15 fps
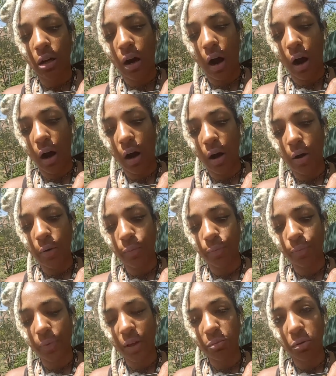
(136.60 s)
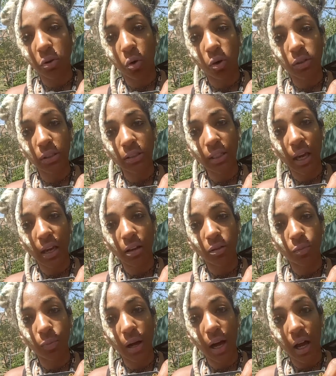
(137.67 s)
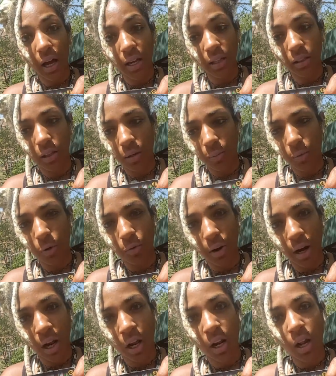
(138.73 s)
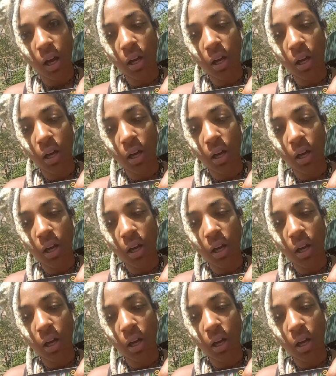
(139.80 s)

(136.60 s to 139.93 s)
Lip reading: and put all this hate behind them, right?